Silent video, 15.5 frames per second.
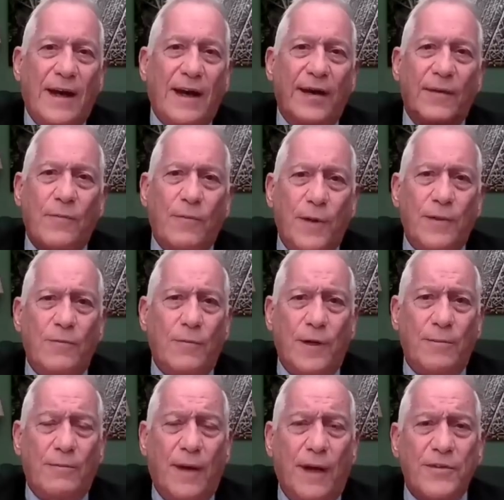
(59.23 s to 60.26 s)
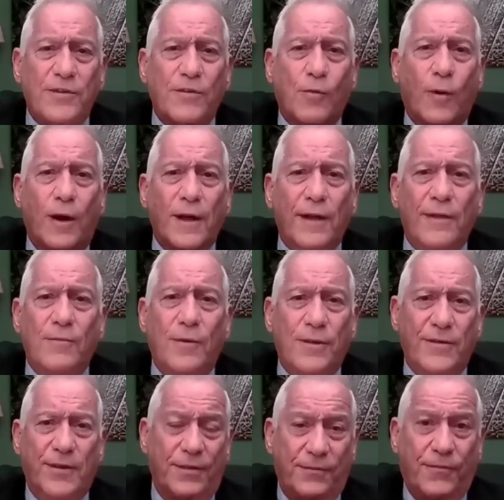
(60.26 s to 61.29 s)
saw a glimpse of the latest segment
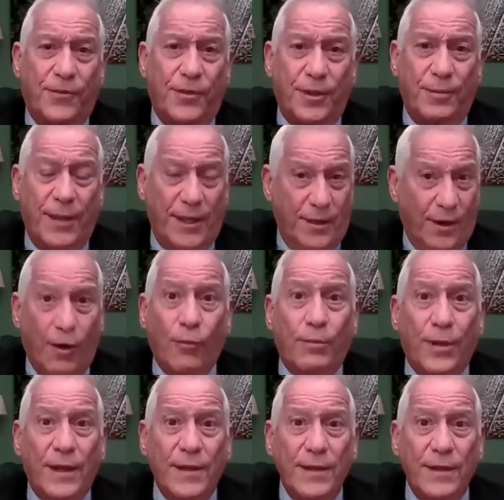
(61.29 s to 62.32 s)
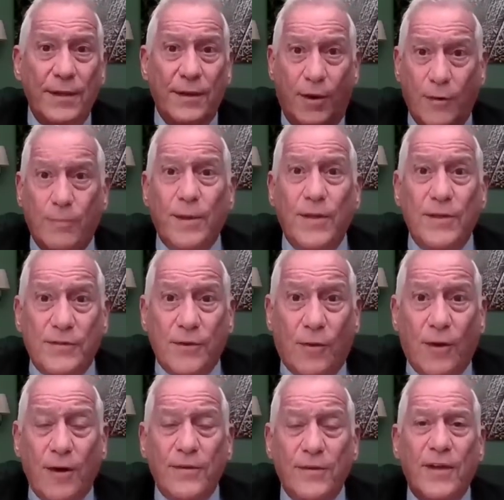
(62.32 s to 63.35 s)
from CNBC television.
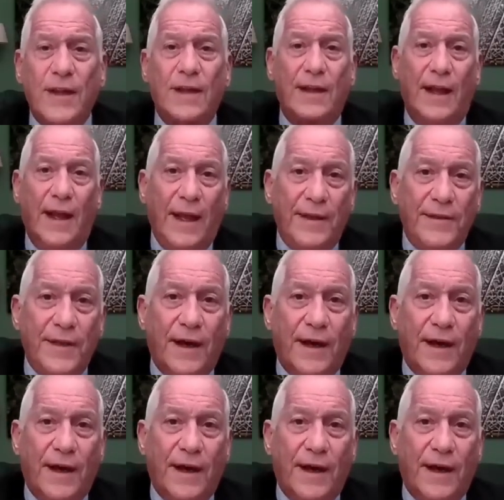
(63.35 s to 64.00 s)
Stay tuned because